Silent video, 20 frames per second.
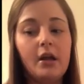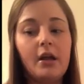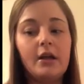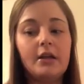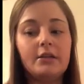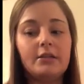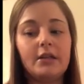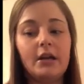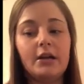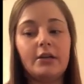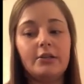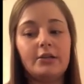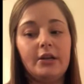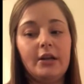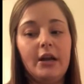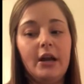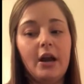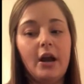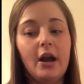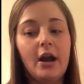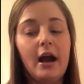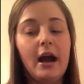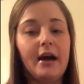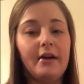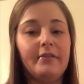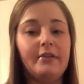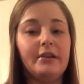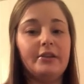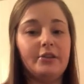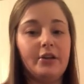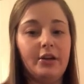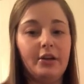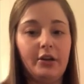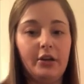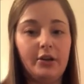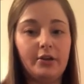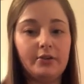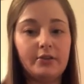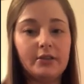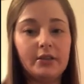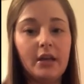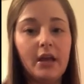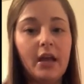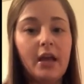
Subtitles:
surgery, or IV drug use.